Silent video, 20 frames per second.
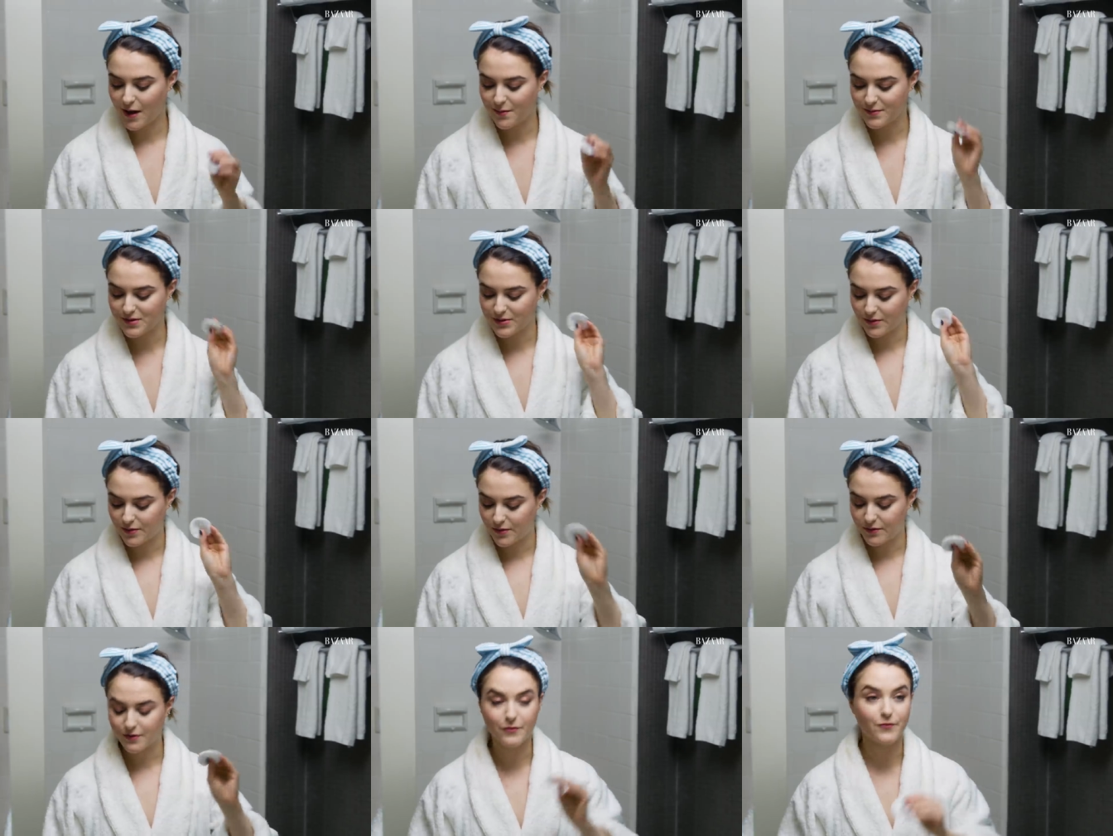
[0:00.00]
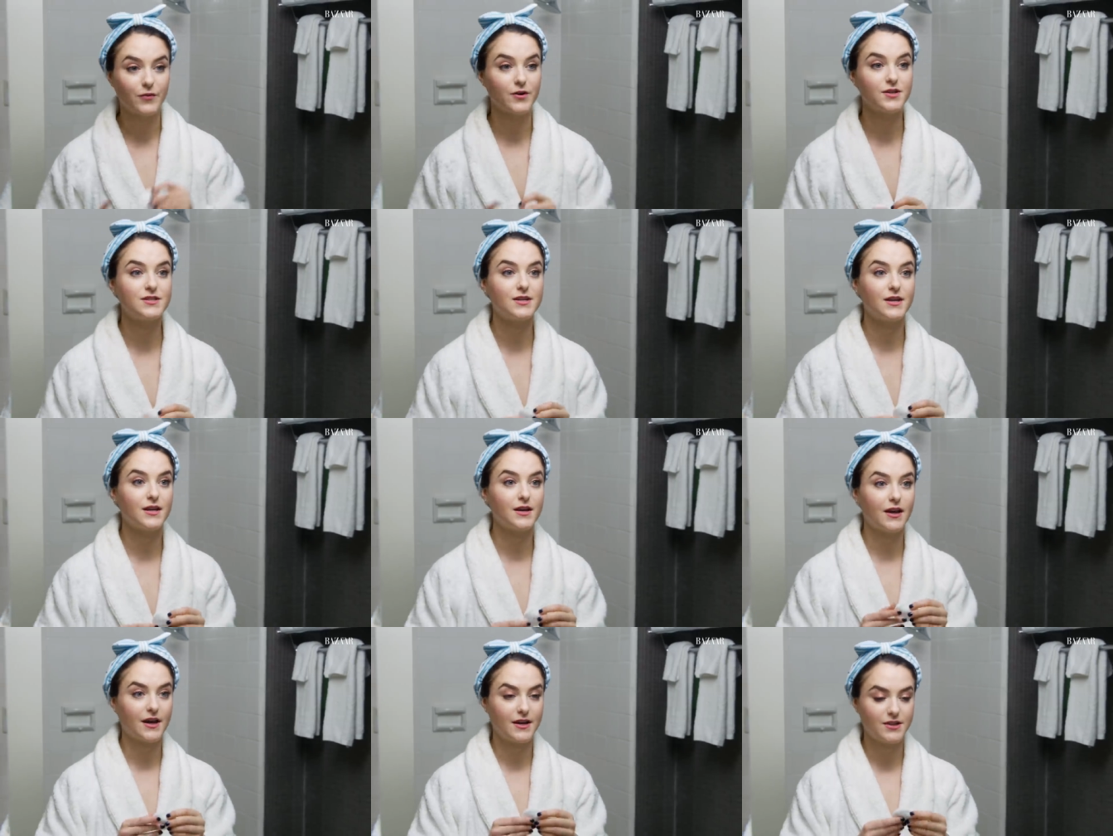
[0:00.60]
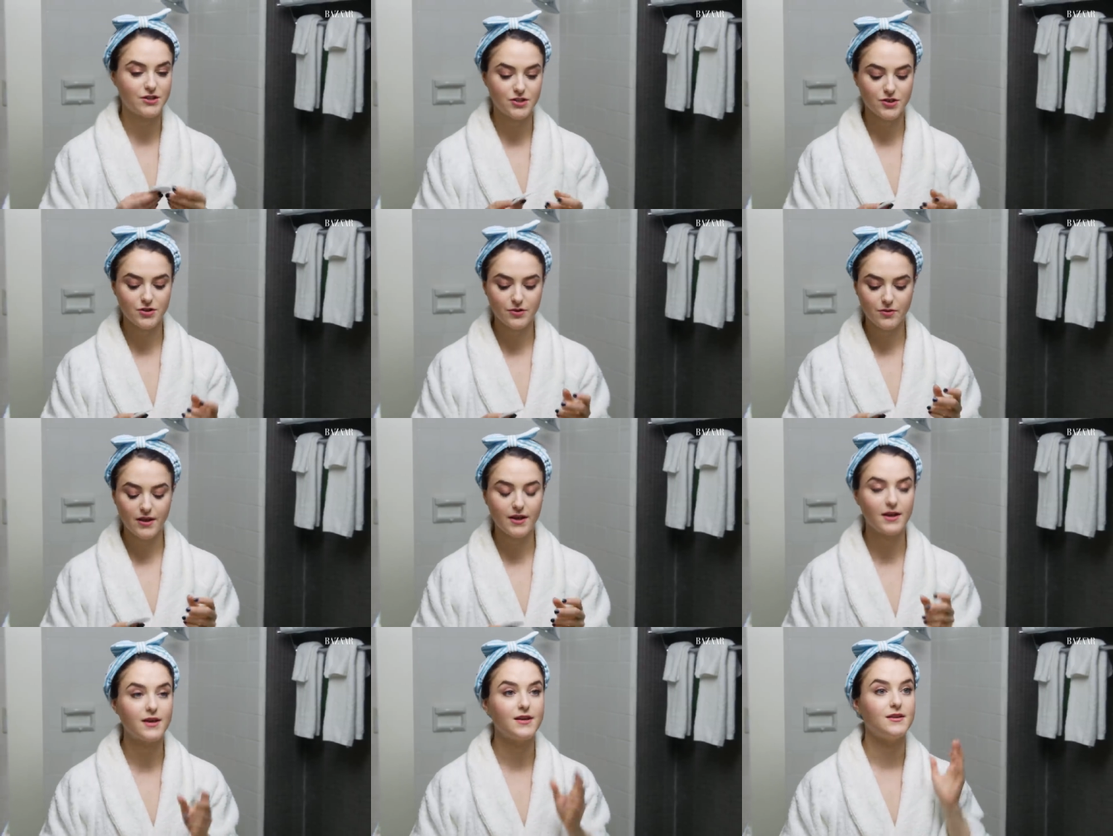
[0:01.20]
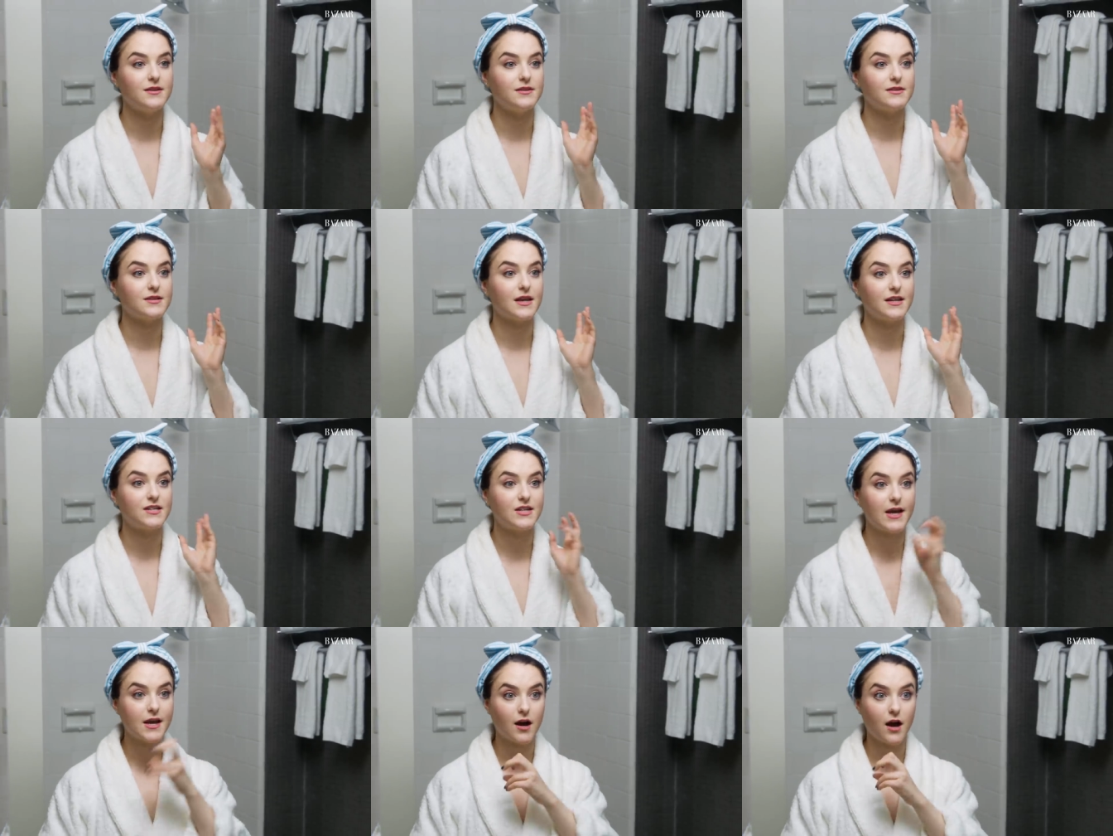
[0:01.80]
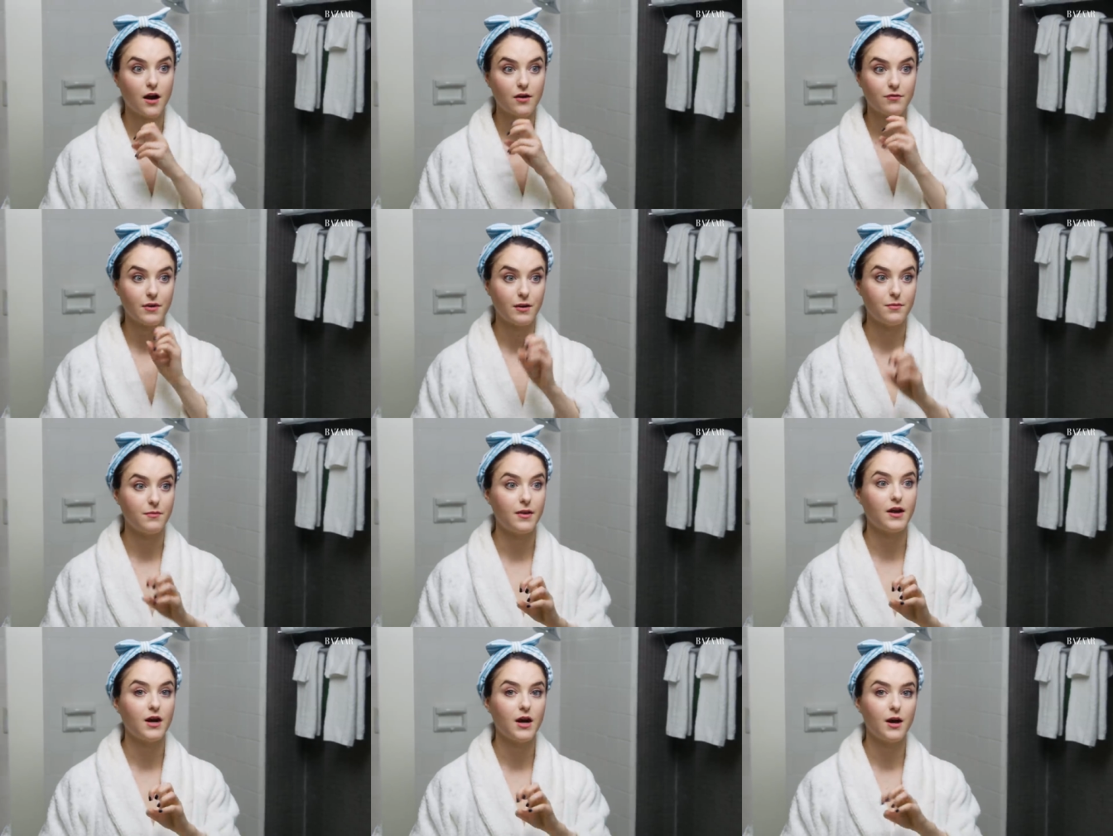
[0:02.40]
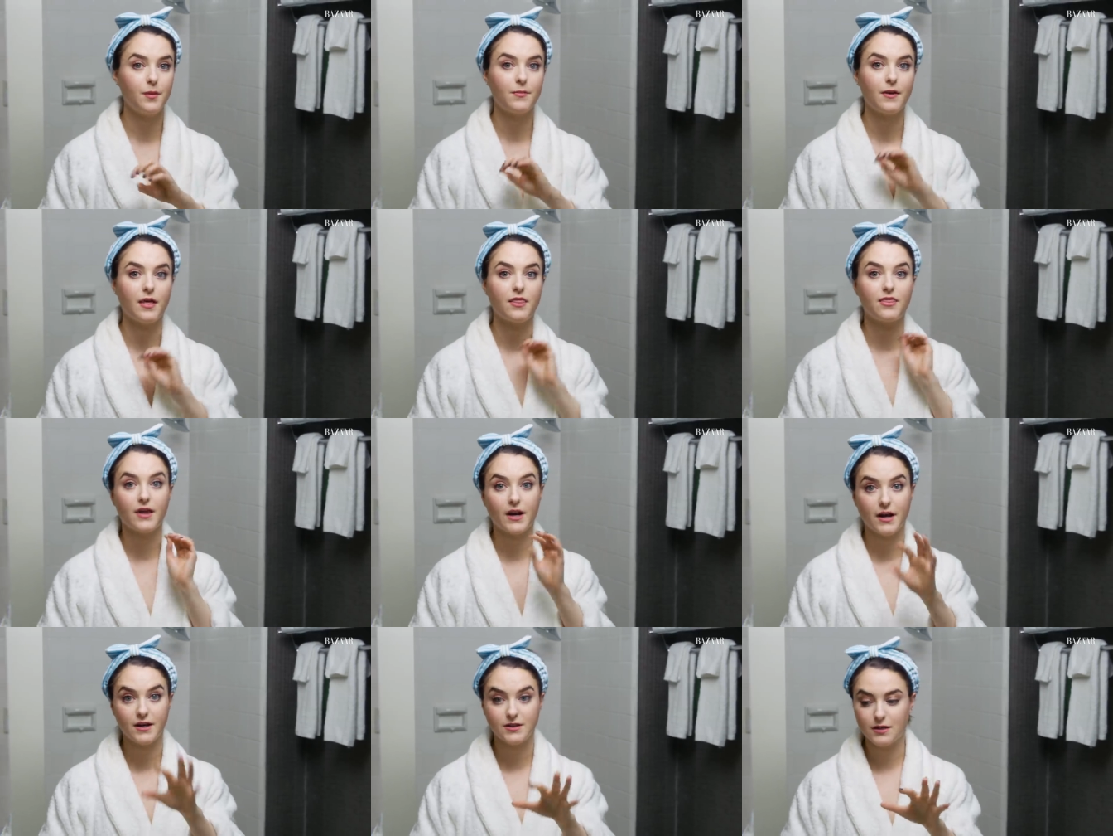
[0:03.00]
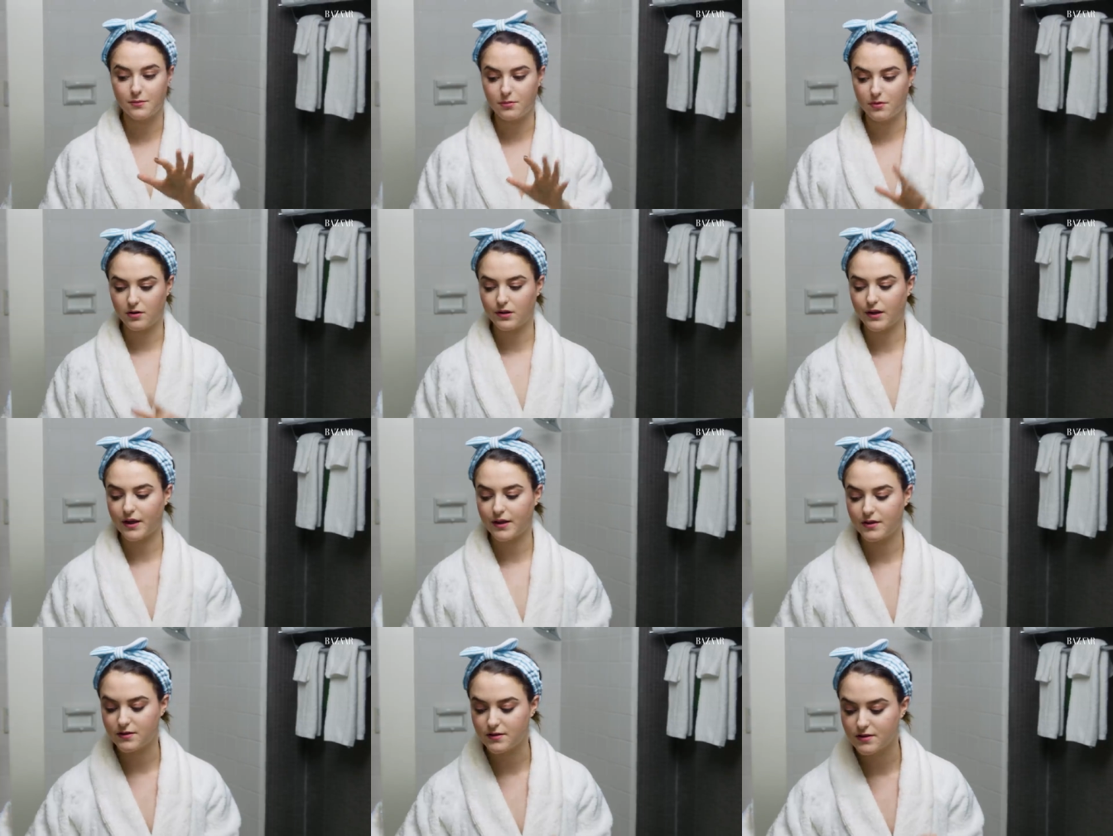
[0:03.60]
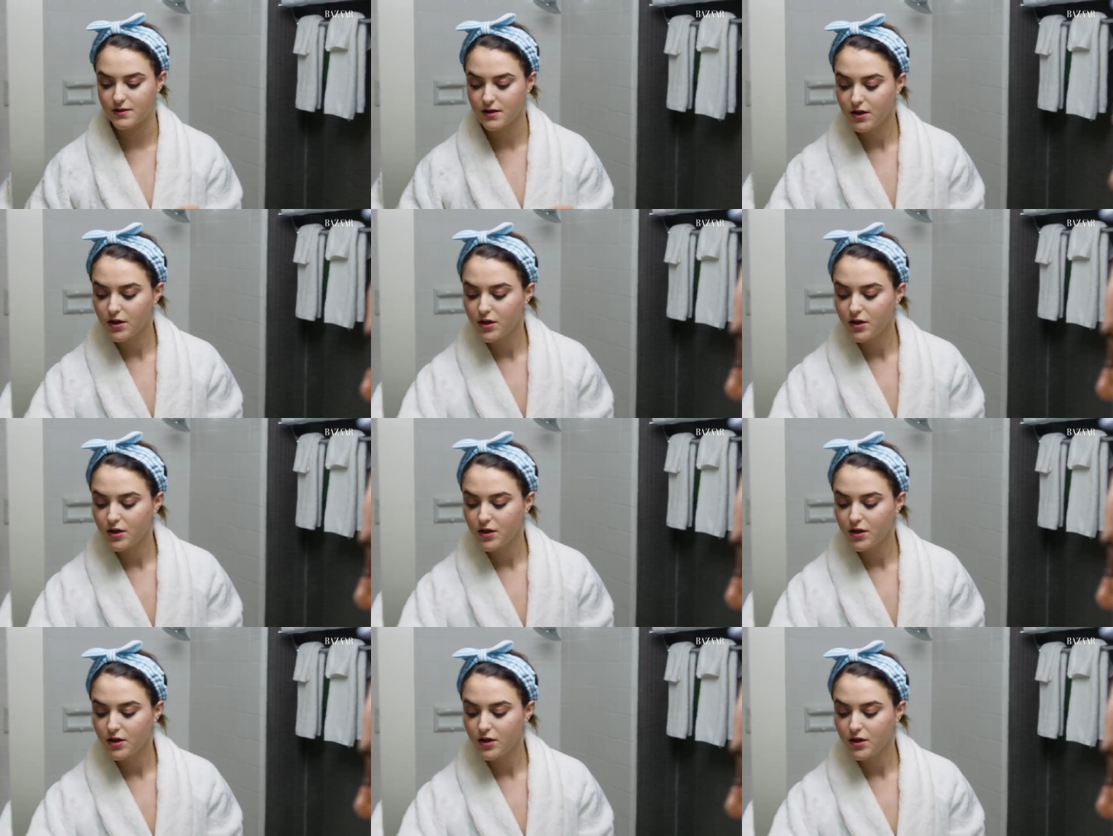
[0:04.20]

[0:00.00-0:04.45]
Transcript: So the first thing I do is I take off my makeup and then I double cleanse.